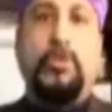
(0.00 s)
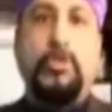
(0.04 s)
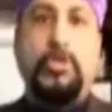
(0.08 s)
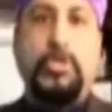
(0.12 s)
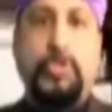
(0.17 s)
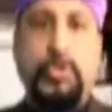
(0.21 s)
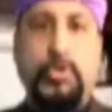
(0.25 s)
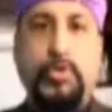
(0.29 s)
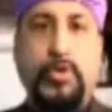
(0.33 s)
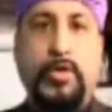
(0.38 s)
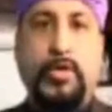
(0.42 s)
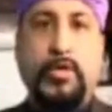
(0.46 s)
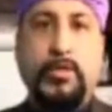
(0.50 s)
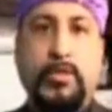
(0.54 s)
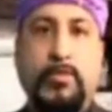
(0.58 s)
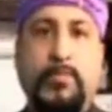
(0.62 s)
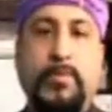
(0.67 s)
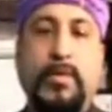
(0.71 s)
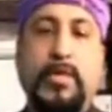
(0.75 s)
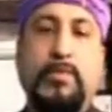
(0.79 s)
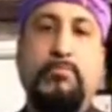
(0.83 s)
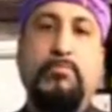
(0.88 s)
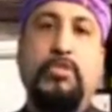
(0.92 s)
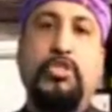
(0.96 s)
Yahushua,
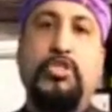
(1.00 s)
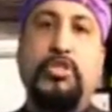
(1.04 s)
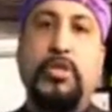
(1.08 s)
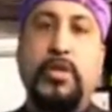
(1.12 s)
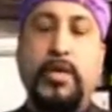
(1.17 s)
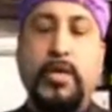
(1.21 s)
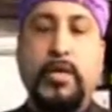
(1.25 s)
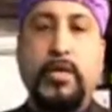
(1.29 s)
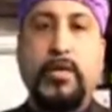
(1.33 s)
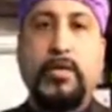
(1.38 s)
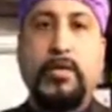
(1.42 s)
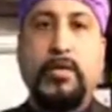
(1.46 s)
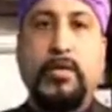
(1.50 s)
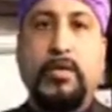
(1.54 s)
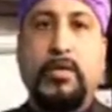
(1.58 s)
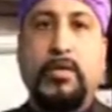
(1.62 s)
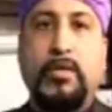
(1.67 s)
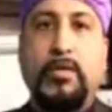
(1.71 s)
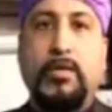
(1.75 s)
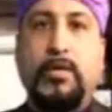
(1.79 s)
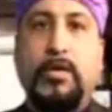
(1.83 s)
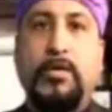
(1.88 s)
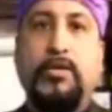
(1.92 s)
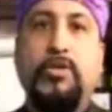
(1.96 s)
the Black Messiah,
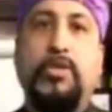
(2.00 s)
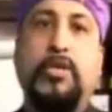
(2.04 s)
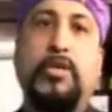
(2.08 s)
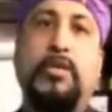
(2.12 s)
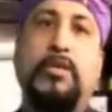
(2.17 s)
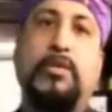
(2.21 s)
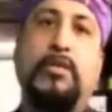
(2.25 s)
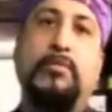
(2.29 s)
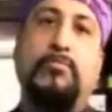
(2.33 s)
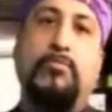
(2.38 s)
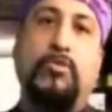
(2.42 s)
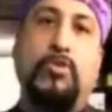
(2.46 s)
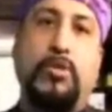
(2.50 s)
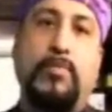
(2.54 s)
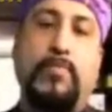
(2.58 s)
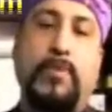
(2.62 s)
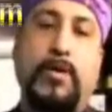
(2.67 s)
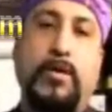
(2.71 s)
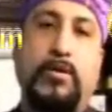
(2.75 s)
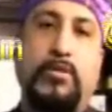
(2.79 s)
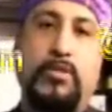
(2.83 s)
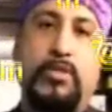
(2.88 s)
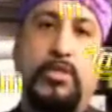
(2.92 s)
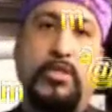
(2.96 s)
and you can learn more
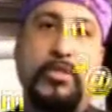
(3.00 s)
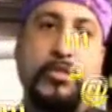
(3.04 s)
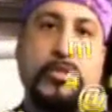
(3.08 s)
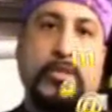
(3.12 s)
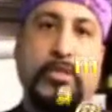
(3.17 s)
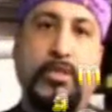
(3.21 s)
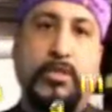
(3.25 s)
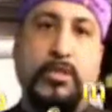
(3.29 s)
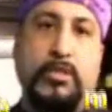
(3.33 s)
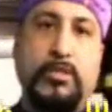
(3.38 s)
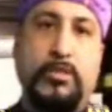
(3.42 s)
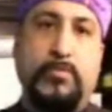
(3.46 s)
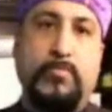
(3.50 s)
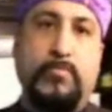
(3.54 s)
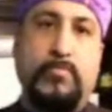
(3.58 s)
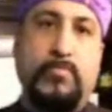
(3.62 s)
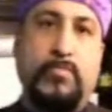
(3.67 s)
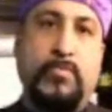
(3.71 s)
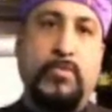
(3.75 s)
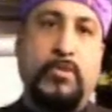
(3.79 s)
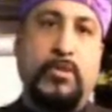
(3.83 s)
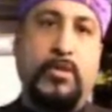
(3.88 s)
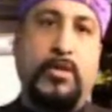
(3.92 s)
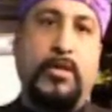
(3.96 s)
about these things.
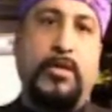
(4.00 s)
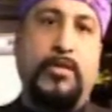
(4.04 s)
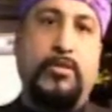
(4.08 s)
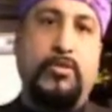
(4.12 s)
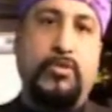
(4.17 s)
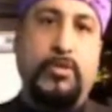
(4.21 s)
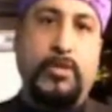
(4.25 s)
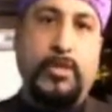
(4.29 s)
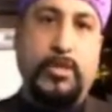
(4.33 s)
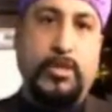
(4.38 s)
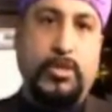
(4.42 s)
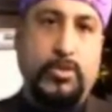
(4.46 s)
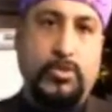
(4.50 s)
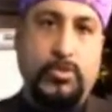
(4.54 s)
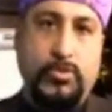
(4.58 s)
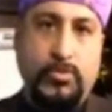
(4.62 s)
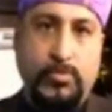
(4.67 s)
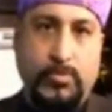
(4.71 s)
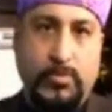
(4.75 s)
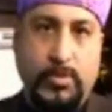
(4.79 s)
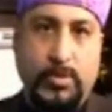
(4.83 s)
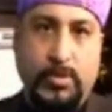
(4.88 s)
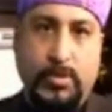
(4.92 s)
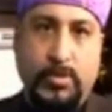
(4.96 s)
I'd like to thank
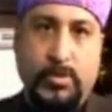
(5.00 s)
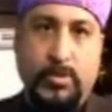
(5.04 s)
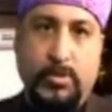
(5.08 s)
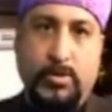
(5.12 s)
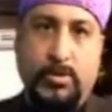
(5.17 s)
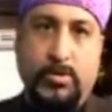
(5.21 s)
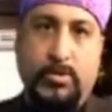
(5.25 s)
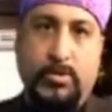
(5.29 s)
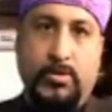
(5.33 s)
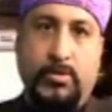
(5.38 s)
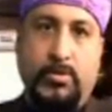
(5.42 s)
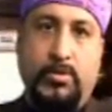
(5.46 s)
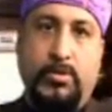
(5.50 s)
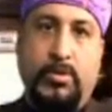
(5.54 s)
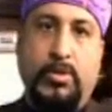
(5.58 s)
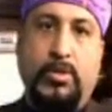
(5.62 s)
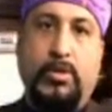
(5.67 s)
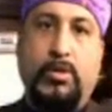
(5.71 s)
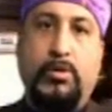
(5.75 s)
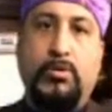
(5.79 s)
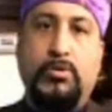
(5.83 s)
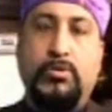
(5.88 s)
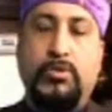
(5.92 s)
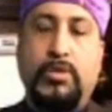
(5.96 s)
you.
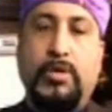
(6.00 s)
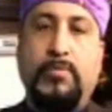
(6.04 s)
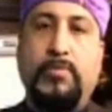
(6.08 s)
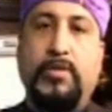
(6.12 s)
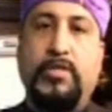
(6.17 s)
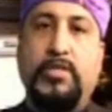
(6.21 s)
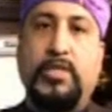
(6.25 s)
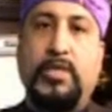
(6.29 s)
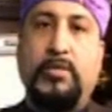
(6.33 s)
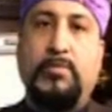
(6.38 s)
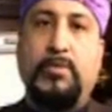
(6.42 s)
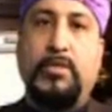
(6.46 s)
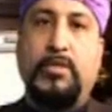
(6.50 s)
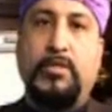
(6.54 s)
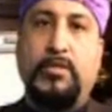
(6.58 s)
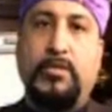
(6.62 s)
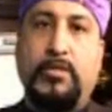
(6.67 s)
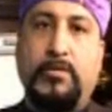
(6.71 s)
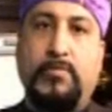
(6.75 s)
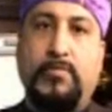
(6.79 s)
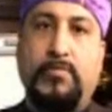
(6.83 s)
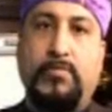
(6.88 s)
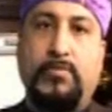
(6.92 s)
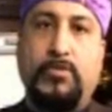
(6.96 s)
Your host, Rabbi Simon
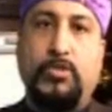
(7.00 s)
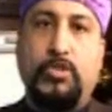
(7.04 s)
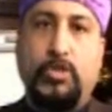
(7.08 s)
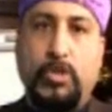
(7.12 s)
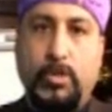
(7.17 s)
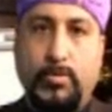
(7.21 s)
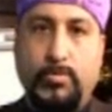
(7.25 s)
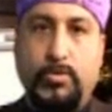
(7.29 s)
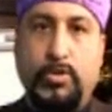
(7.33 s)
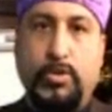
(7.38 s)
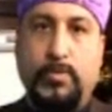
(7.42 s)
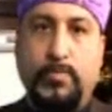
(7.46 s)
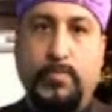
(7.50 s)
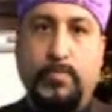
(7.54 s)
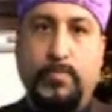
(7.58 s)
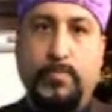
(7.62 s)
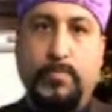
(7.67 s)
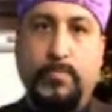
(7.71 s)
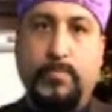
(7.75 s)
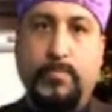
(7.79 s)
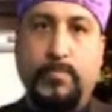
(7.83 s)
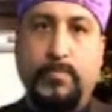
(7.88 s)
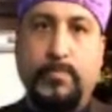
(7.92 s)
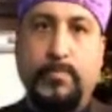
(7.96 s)
Altaf. Shalom, shalom.